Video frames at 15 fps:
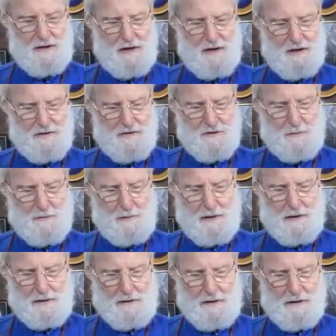luggage to a
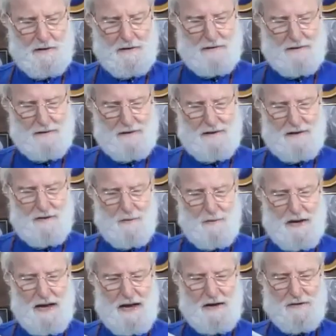bullock cart,
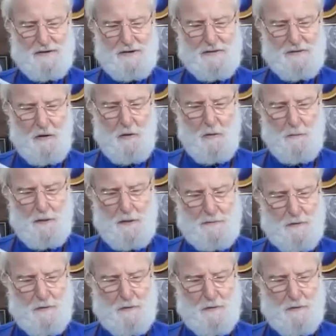we entered an open